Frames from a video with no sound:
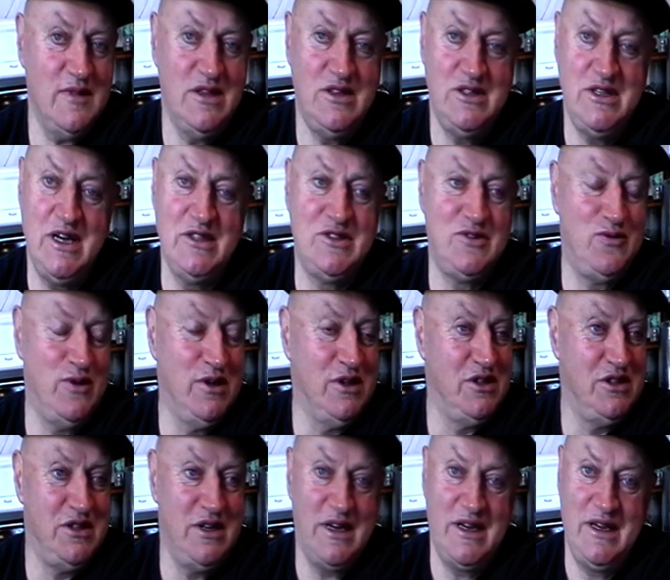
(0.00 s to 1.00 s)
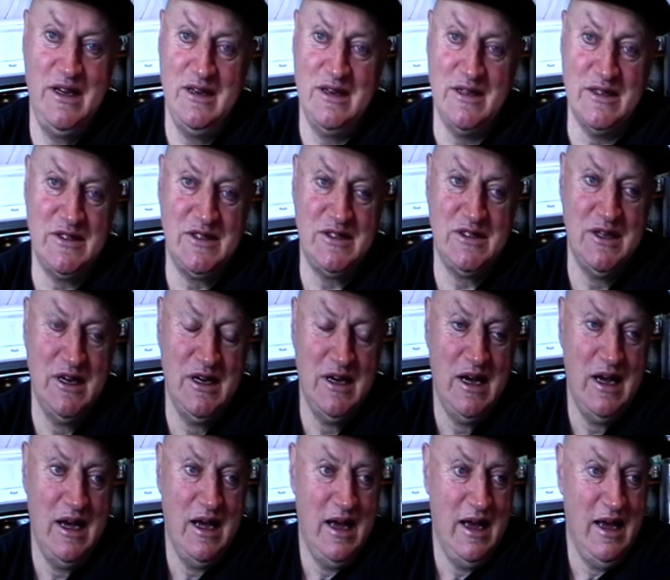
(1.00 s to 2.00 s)
Just ridiculous.
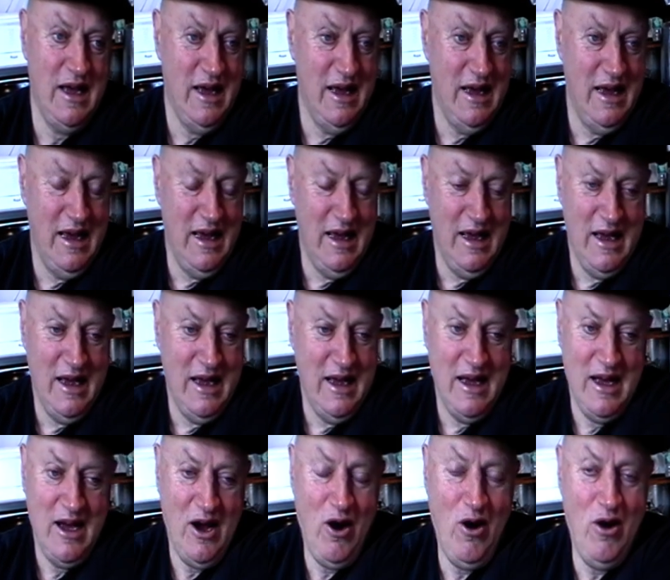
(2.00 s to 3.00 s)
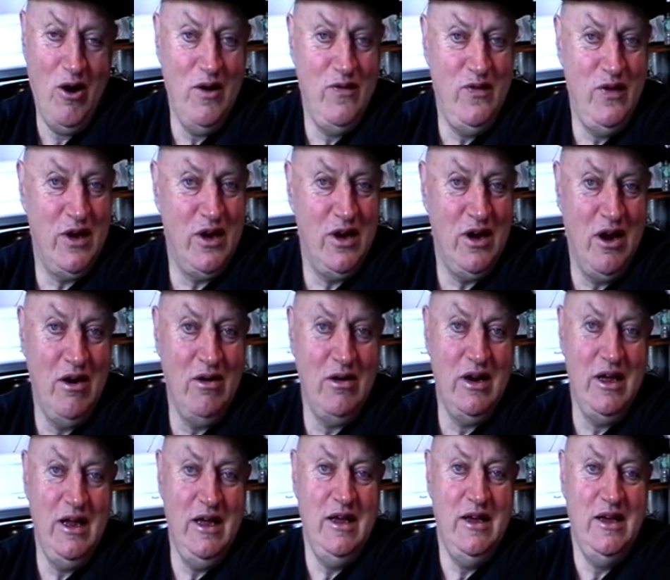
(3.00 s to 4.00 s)
Oh, if you could
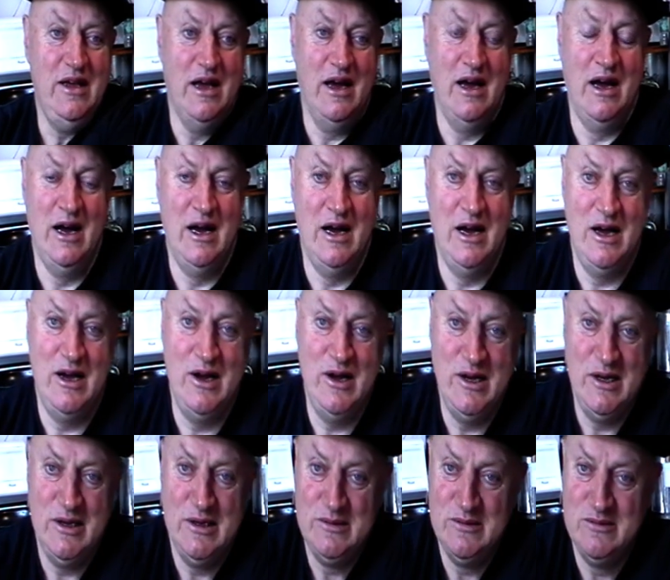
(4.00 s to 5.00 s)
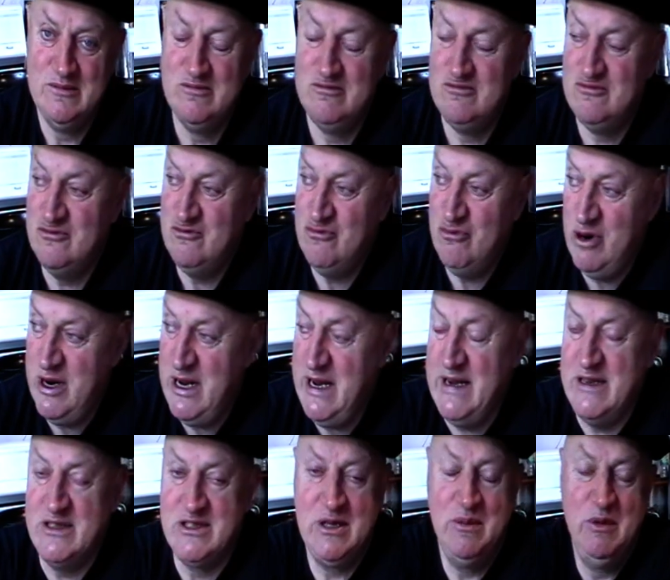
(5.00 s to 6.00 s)
only
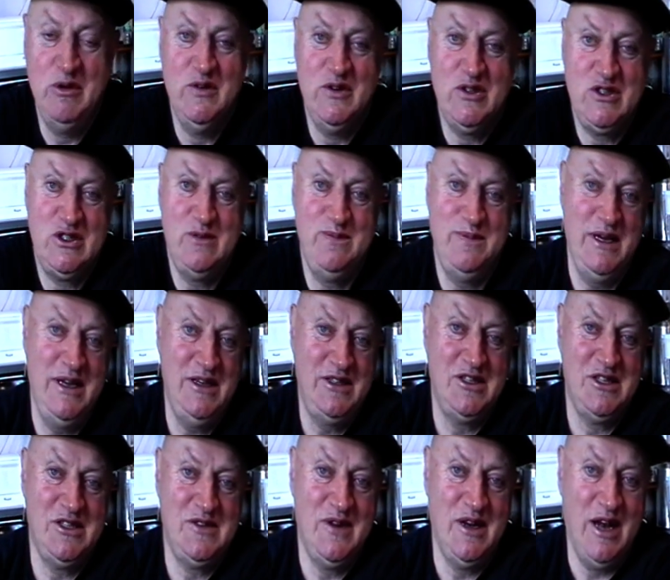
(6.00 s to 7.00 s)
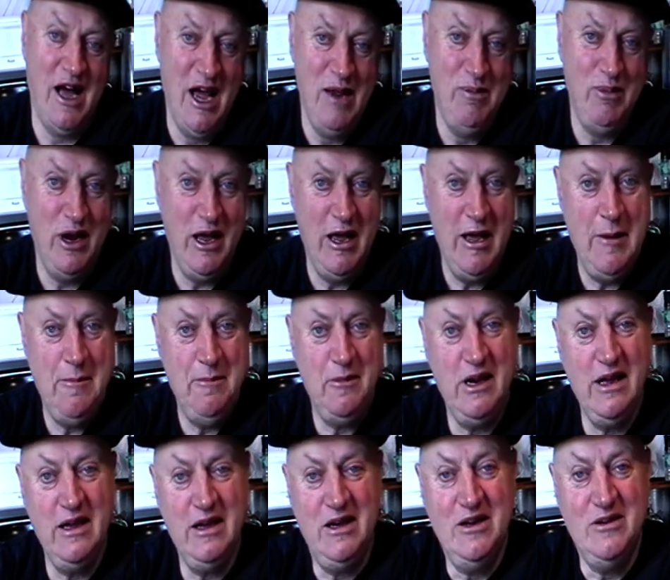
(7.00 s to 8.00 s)
read some of the speeches that Abraham
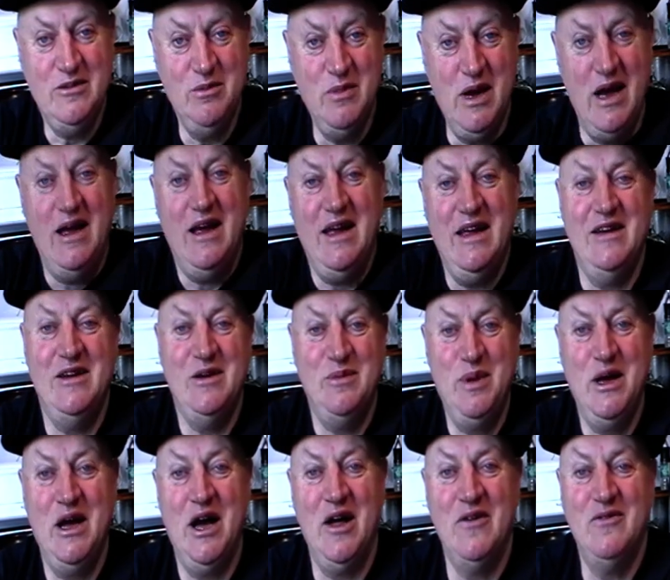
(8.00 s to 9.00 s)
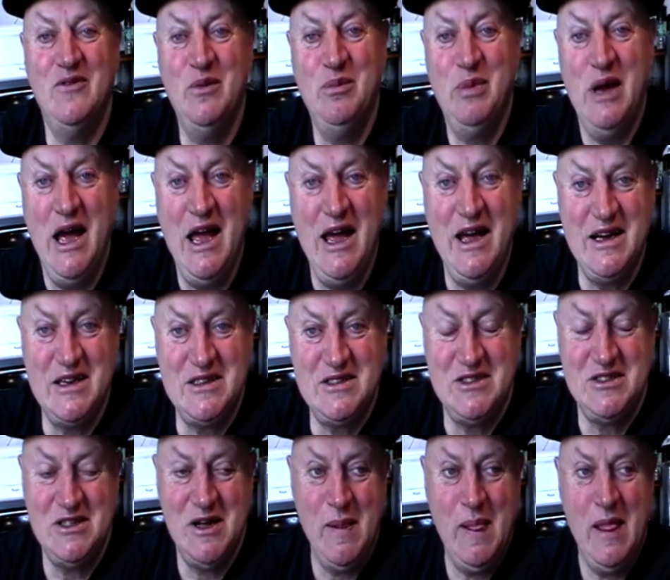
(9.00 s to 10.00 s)
Lincoln made about the
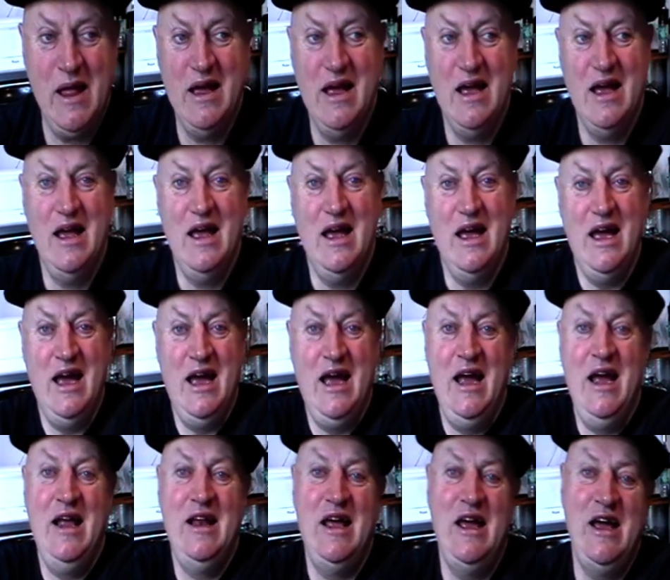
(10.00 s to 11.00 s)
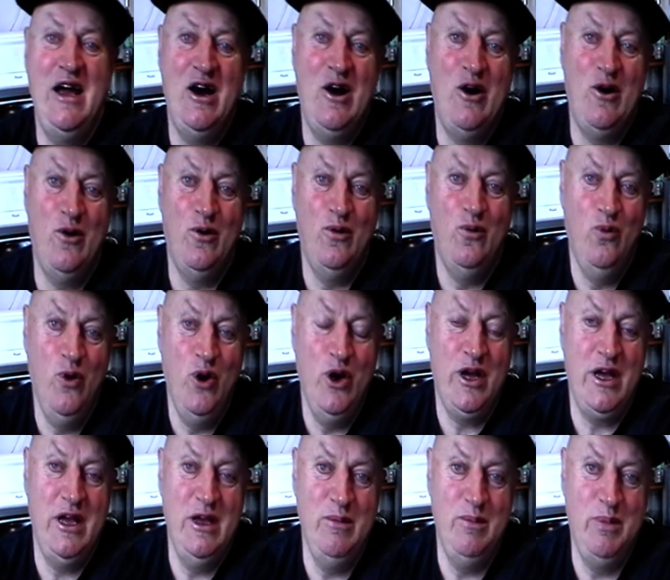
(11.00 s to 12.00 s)
banks and how
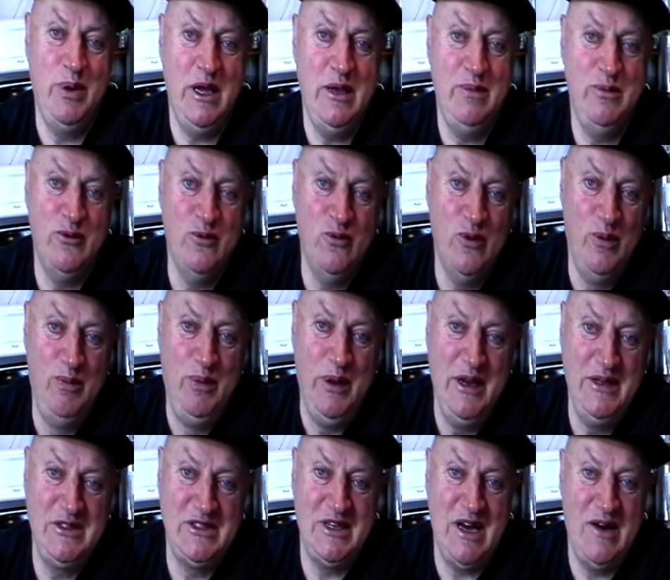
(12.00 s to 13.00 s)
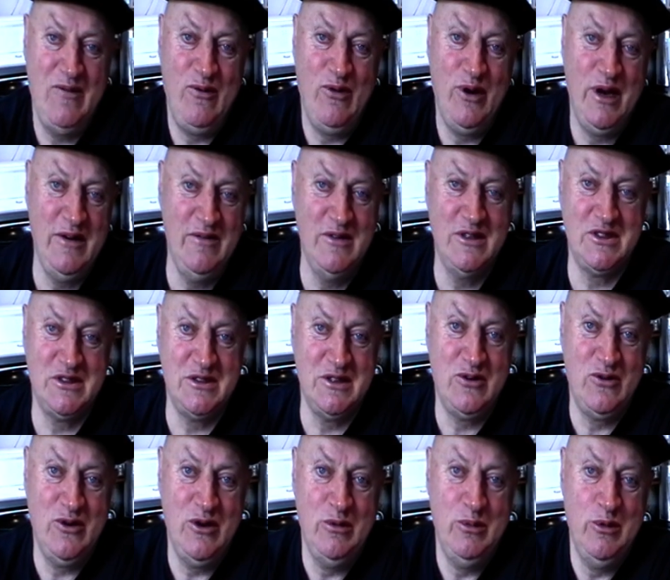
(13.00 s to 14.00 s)
working people were suffering this
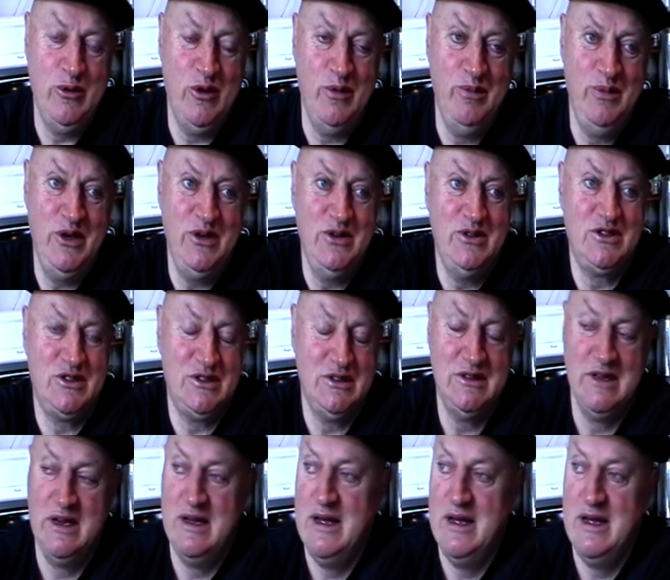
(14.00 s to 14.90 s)
incredible abuse.